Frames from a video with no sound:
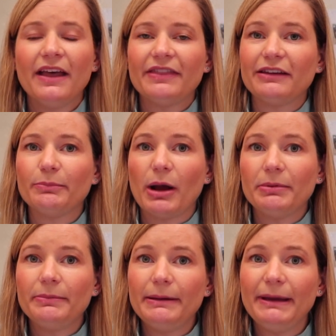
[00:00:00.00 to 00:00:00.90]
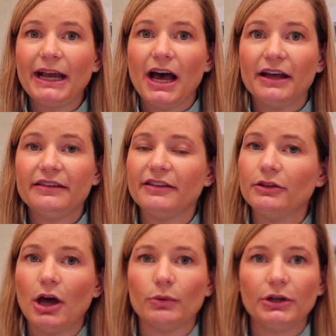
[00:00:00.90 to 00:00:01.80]
That's probably because the
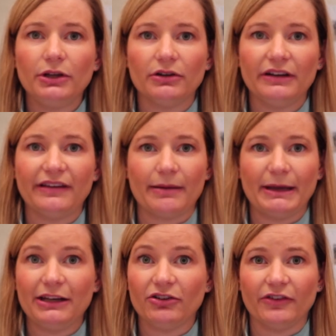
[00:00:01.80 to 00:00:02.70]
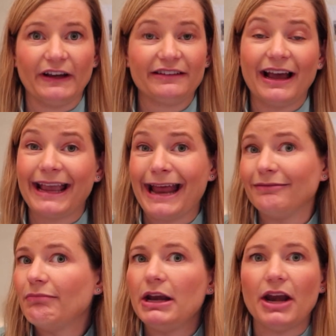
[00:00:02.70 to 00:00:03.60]
lower uterine segment and cervix,
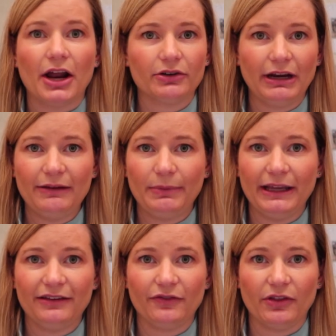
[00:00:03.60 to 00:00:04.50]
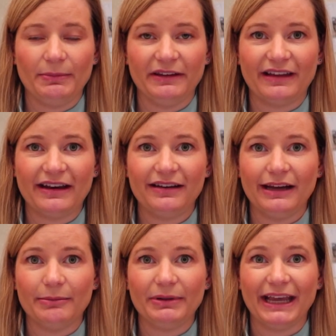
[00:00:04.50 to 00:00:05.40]
again, not a great place for the placenta
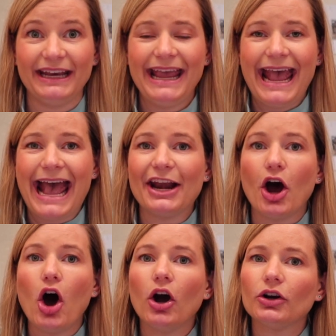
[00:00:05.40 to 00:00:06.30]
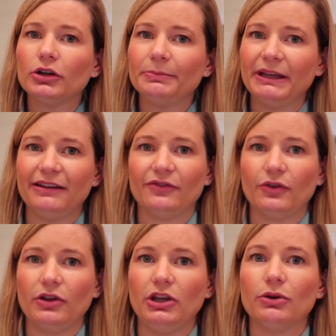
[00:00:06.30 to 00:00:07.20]
to implant, and a harder place
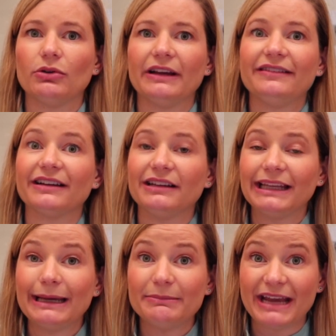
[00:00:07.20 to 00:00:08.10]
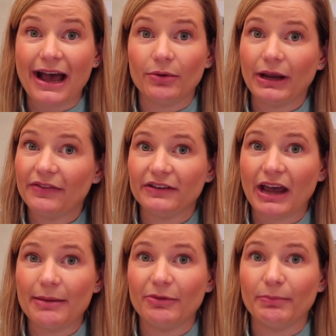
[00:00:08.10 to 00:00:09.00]
for the uterus to clamp down at the
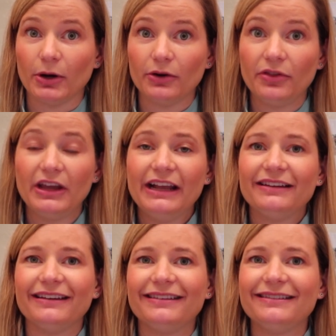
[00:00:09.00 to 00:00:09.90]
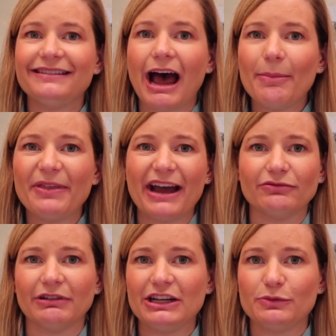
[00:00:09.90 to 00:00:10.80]
time of birth to stop that
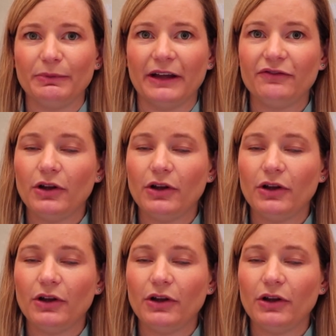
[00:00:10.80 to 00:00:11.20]
rich blood